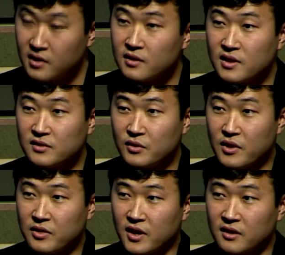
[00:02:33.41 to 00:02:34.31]
these are the
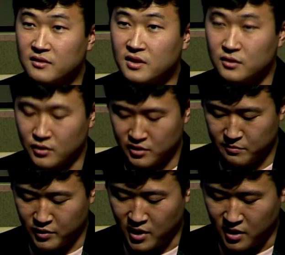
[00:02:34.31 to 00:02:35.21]
things he learned in
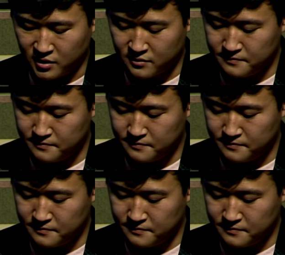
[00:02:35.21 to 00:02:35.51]
Prague.